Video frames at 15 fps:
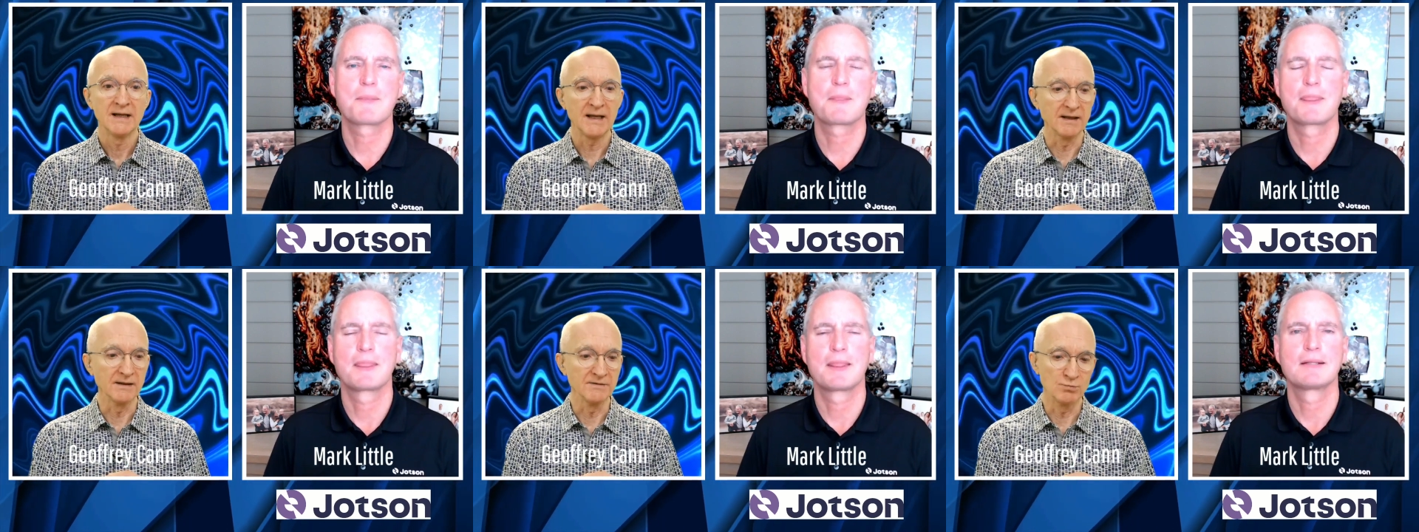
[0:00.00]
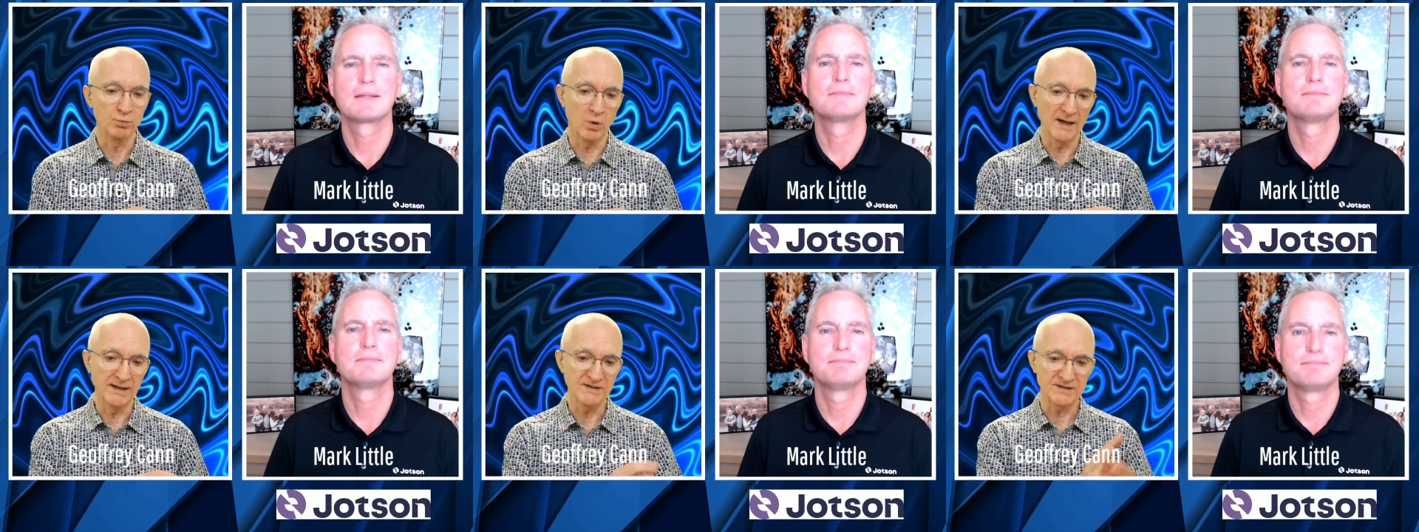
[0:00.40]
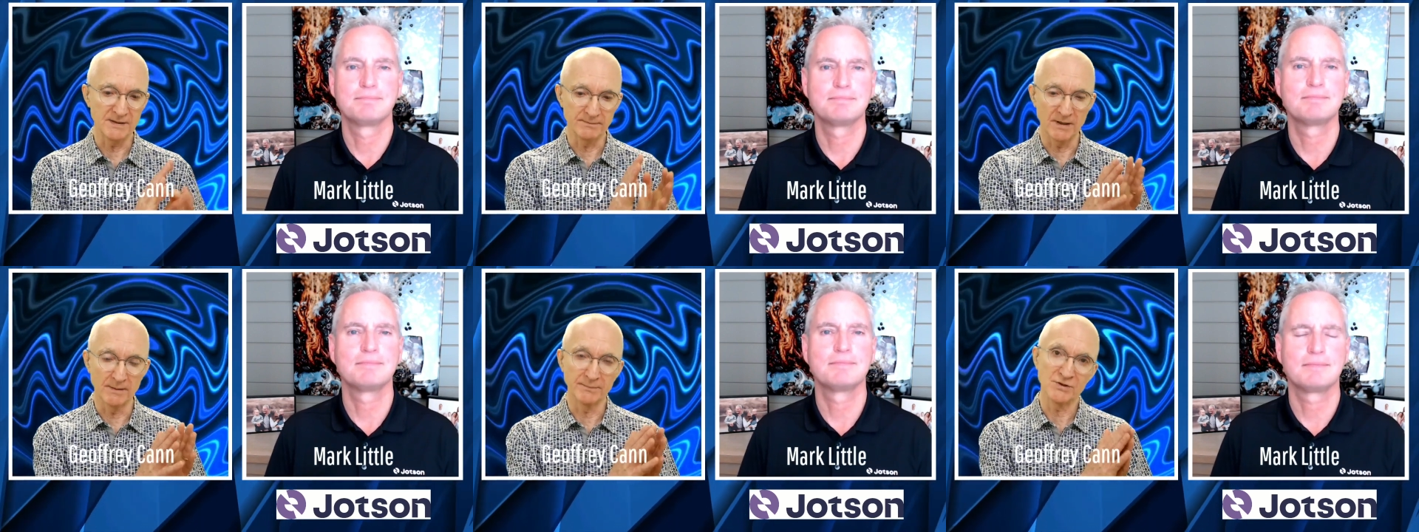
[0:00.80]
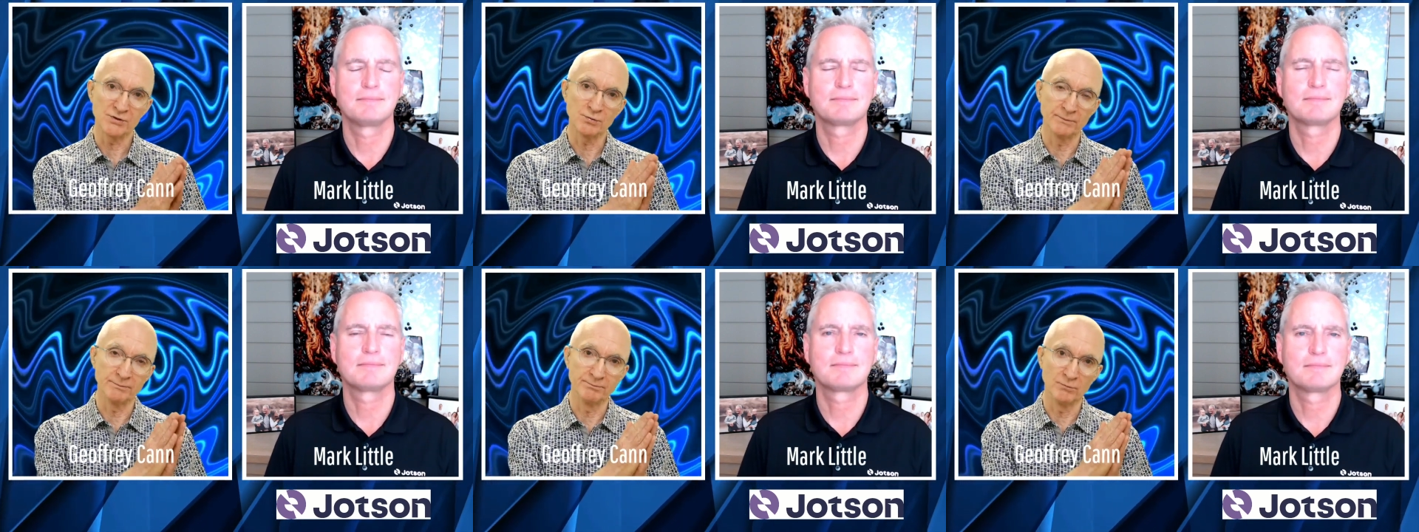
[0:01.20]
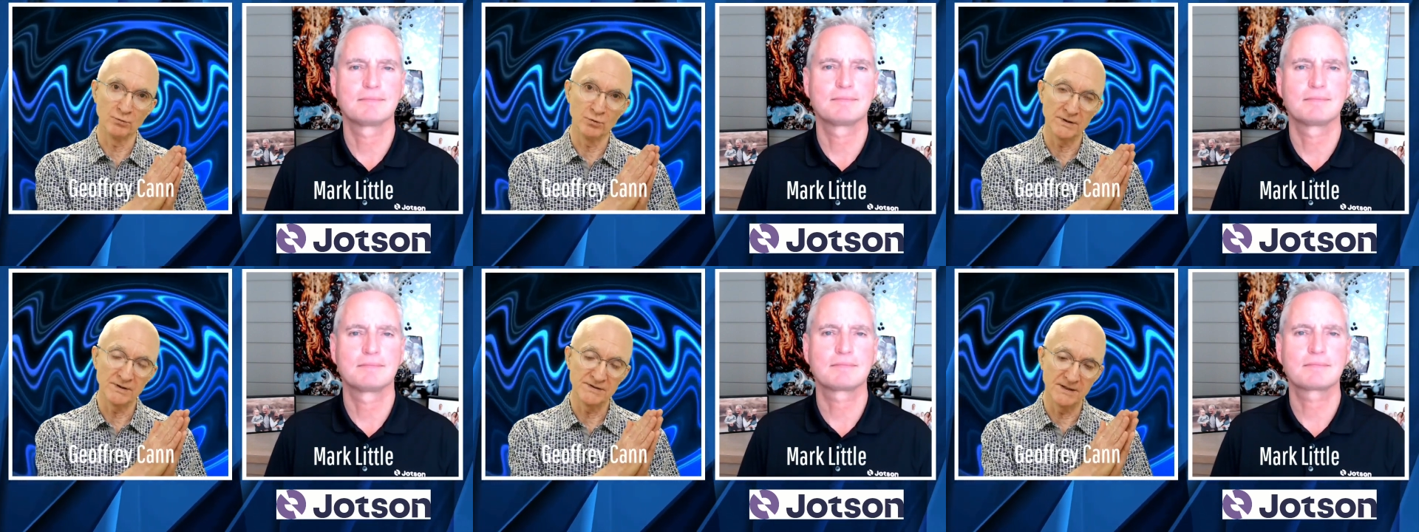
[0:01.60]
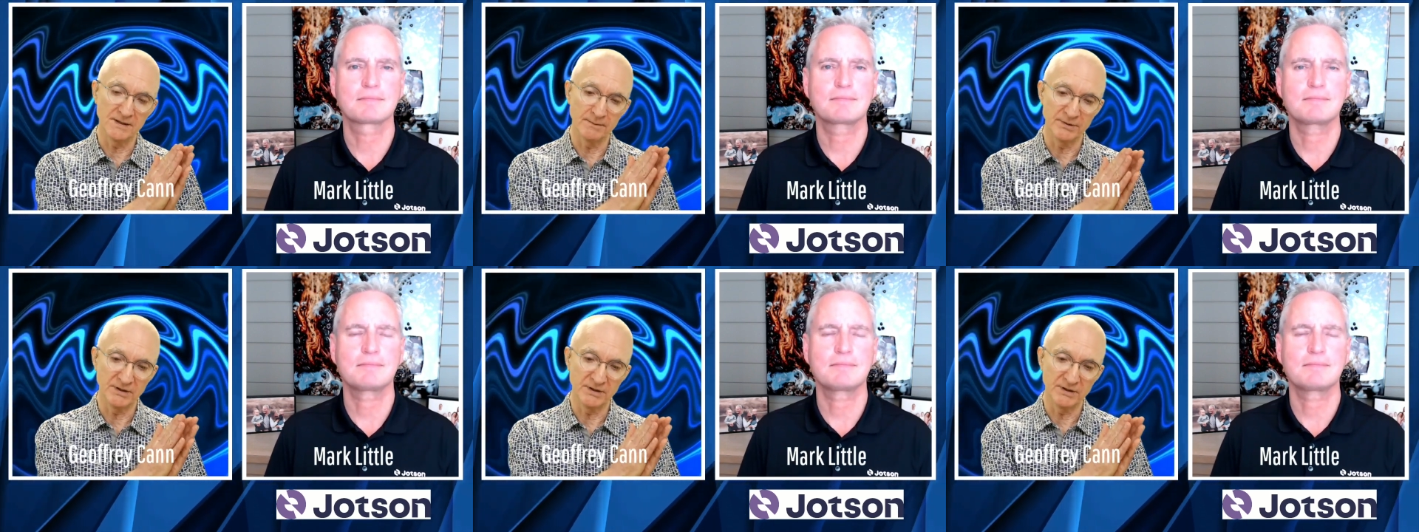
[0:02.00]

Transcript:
Speaker 1: and why some companies would would uh,